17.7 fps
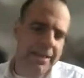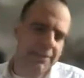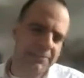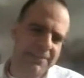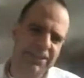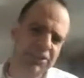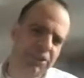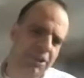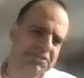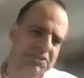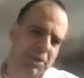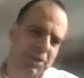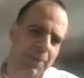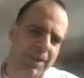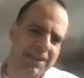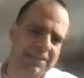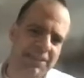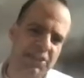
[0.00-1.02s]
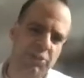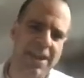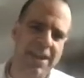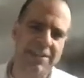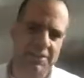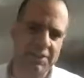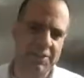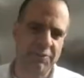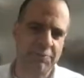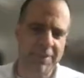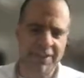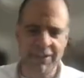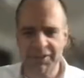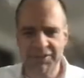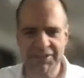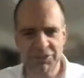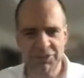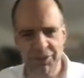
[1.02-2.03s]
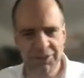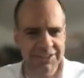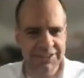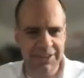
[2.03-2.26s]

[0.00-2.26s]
which is also quite attractive because it turns